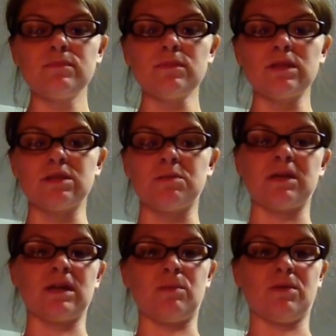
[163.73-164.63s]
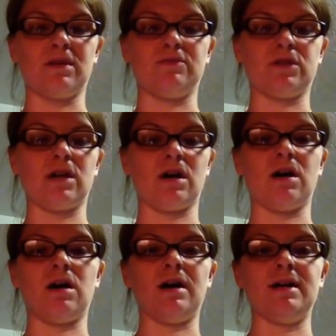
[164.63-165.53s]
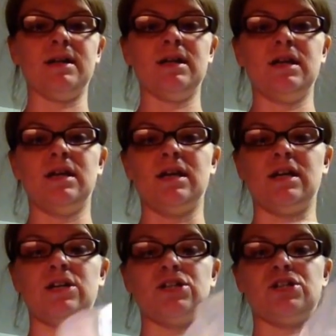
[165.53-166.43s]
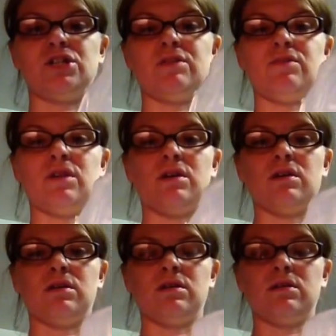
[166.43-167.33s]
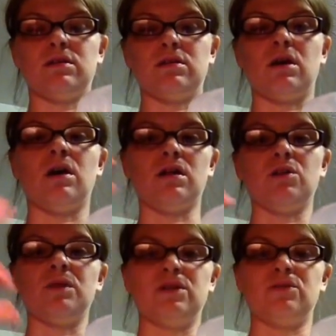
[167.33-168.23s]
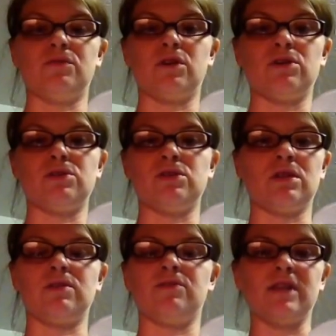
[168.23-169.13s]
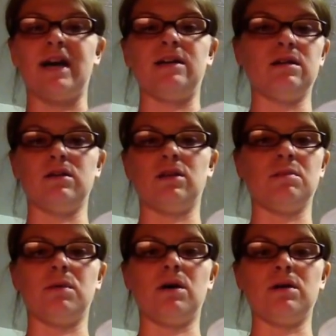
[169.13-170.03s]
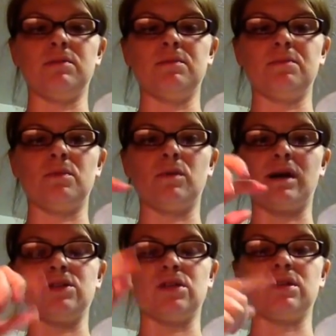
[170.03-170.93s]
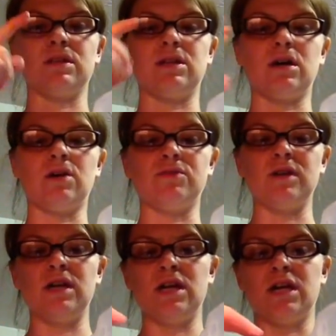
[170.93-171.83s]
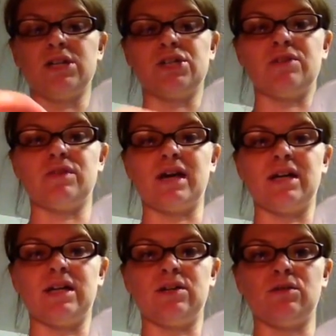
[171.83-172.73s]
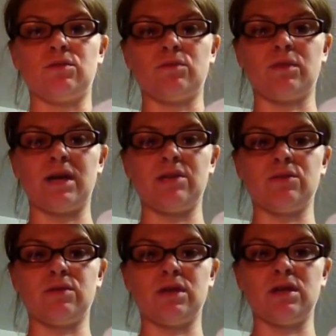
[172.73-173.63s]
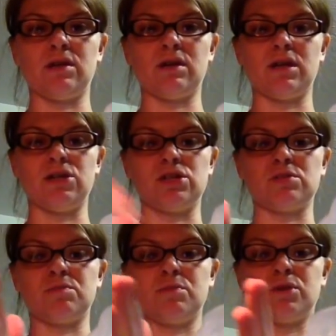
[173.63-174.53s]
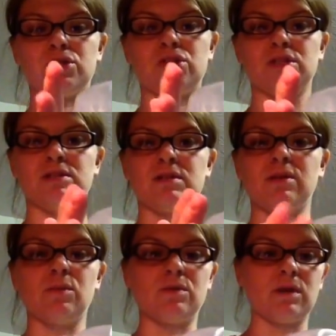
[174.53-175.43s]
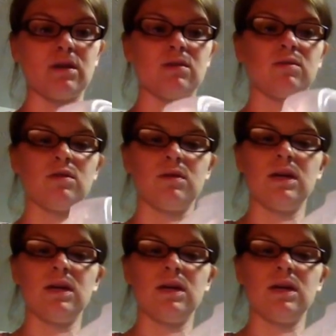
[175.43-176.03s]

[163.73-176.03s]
to pick it up with after it got hot. And I just shoved the hollow end first, not the flat, not the bottom, but where I took the lid off. I shoved that in right through here and just pushed until it went right through,